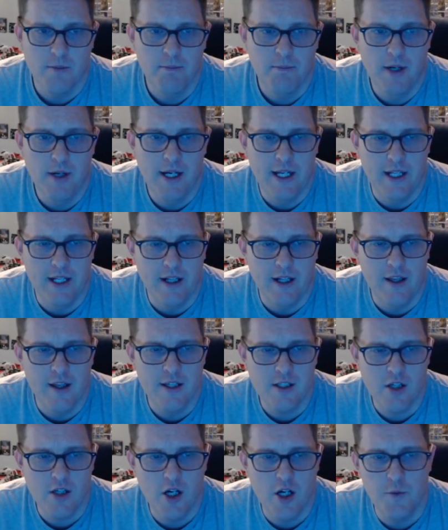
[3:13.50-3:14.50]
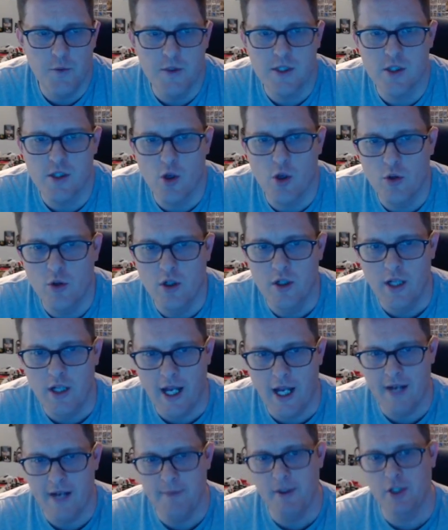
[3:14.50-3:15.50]
but this card was so good, I
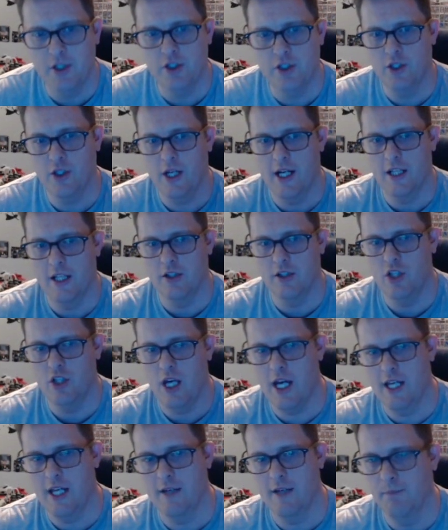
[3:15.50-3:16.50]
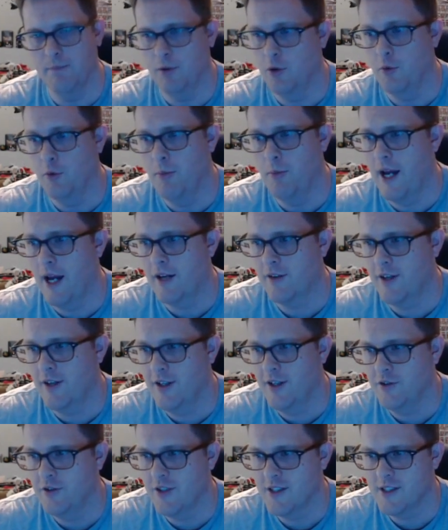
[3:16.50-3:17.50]
had to make sure you got a giant blue
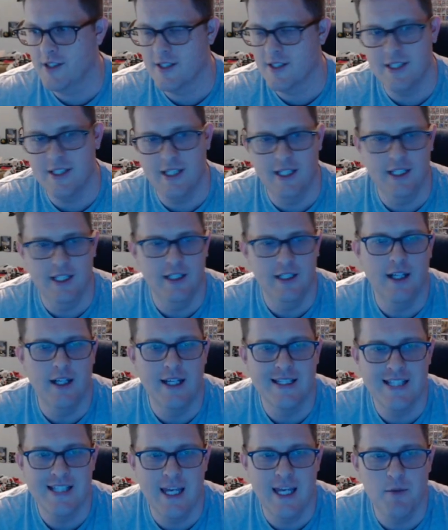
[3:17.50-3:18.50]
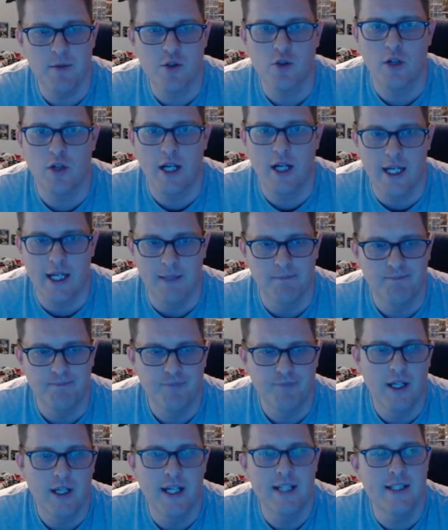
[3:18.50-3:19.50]
background just to see it. Its name is Grade 8.
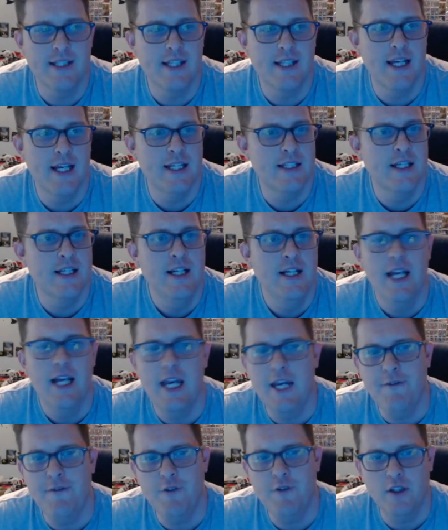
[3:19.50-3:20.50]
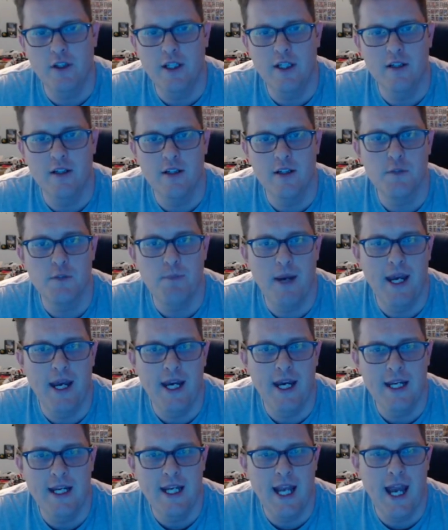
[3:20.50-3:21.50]
It says, if your leader is
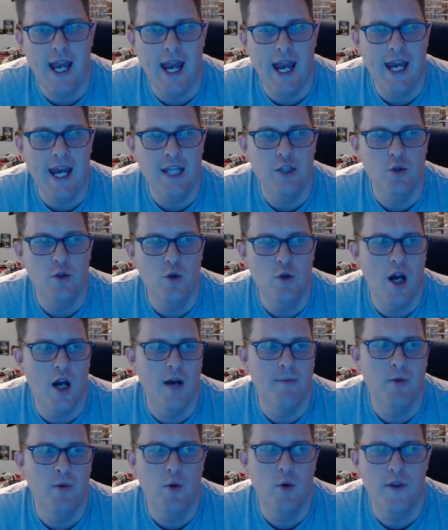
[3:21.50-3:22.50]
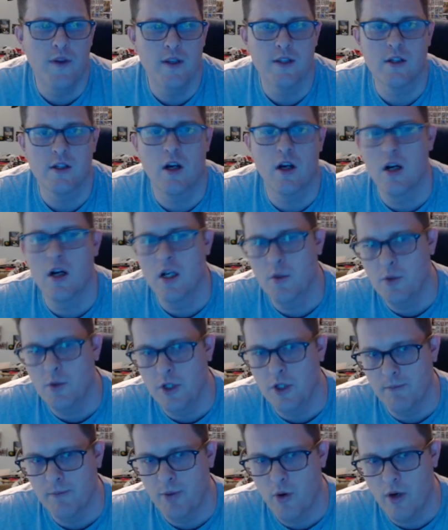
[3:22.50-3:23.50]
Pan and you combo with this card when
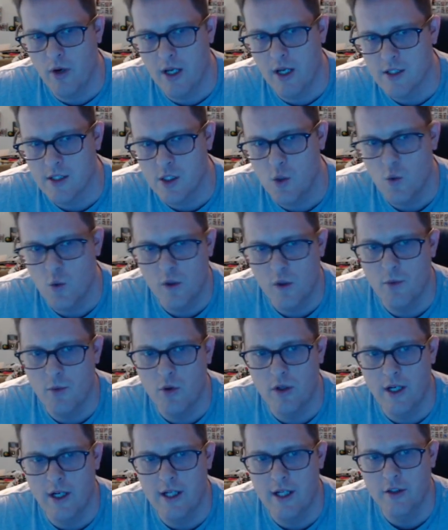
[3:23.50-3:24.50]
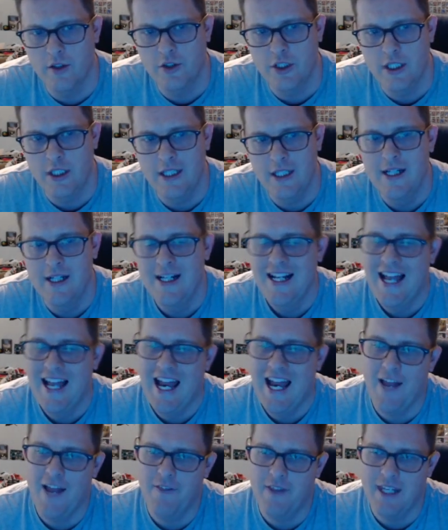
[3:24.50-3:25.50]
your opponent has 2 or more energy,
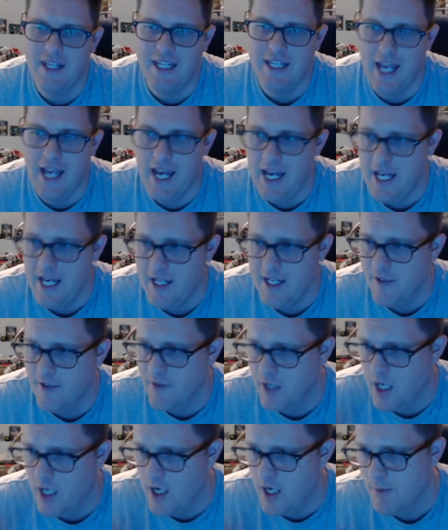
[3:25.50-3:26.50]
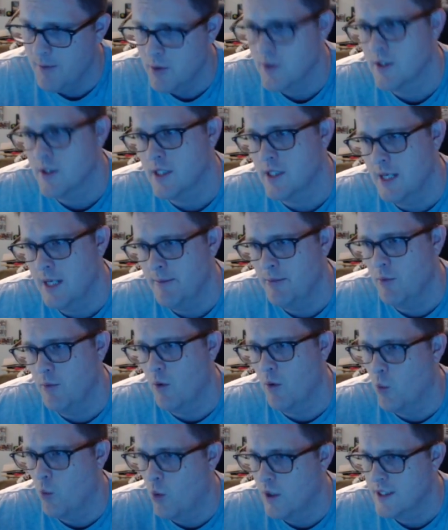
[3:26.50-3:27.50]
at the end of the combo step,
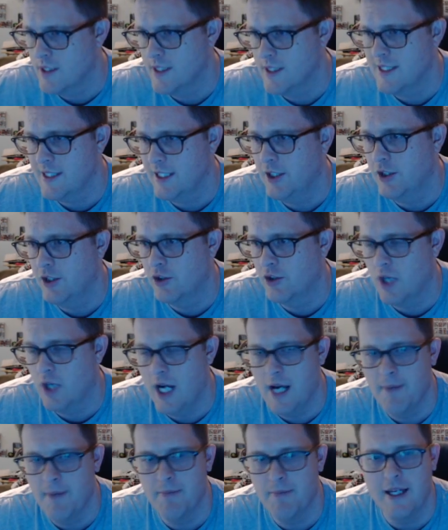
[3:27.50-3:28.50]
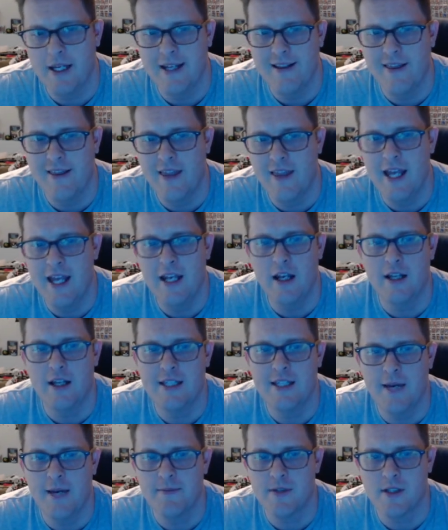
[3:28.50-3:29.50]
once it's in your drop, it then
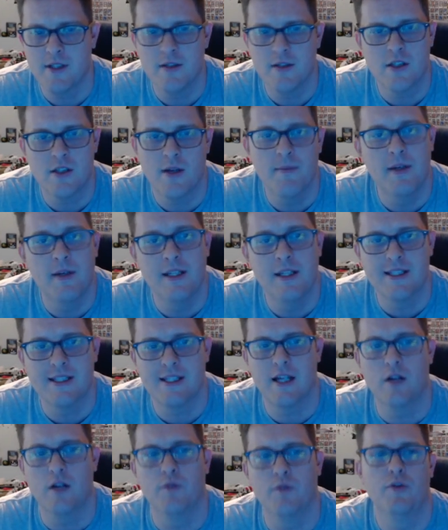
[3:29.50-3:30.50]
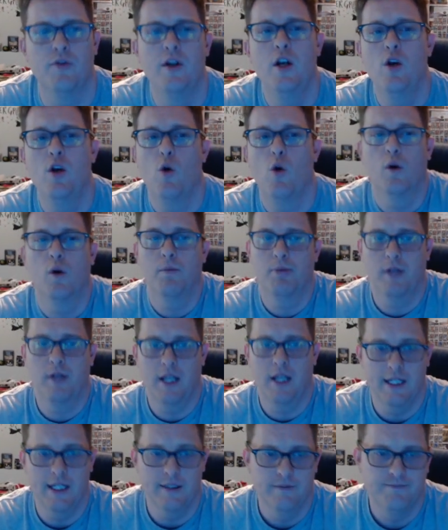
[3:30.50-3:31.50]
attempts to summon itself or
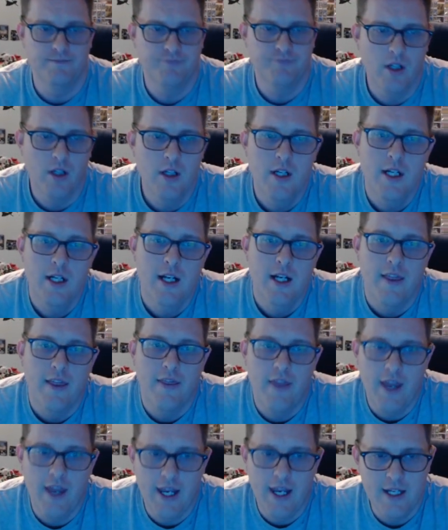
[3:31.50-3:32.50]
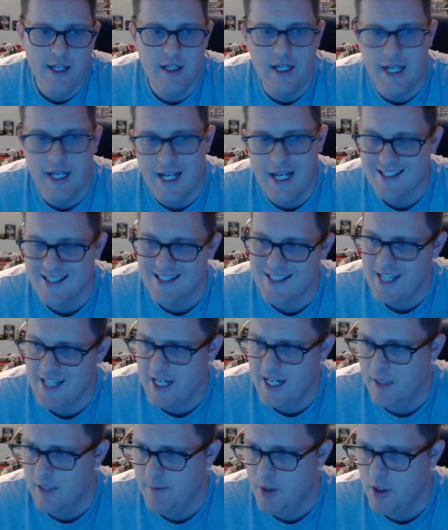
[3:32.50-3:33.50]
play it. Then it has a
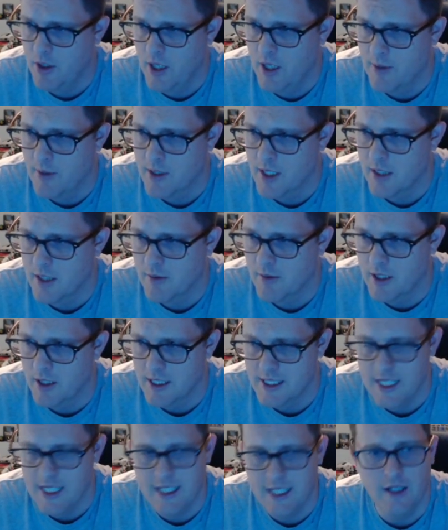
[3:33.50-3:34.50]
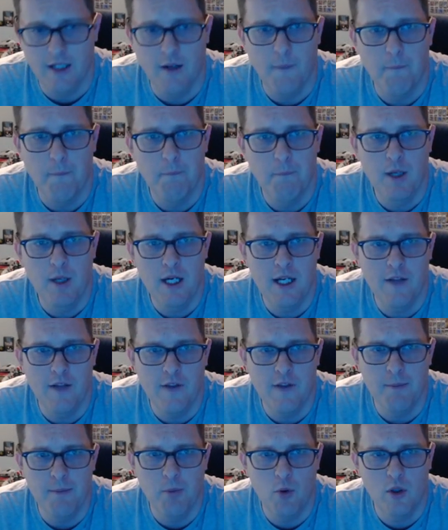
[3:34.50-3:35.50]
second ability I'm going to talk about in a second. But
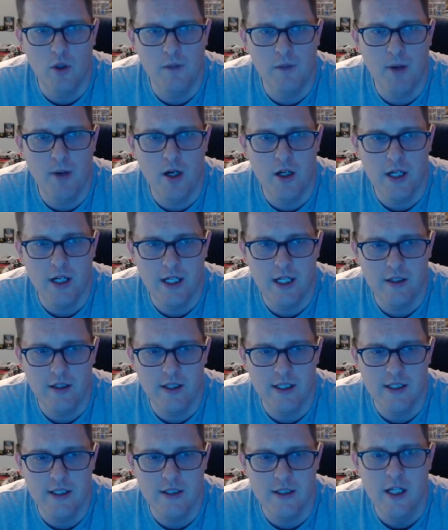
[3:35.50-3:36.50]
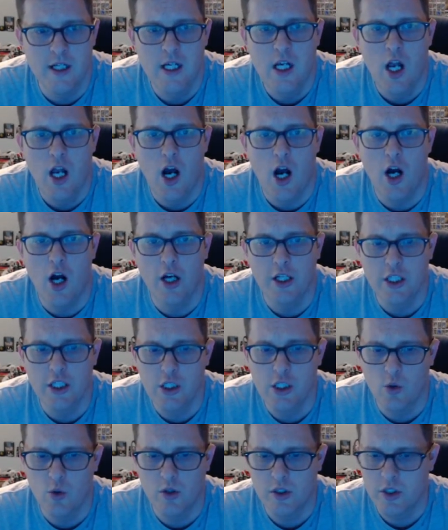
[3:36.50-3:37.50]
the important part here is on
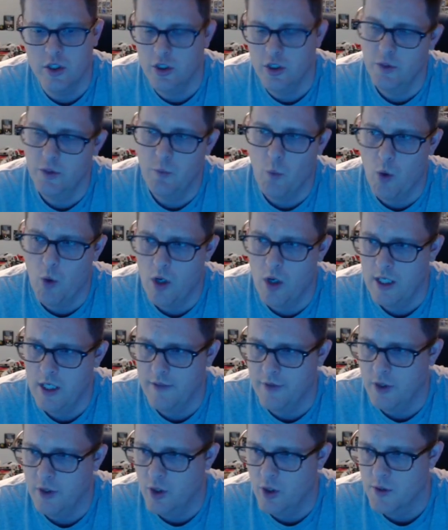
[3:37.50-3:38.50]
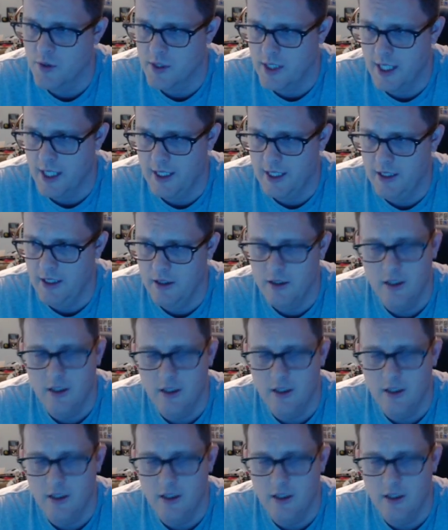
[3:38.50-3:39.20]
your turn 1, if you go second,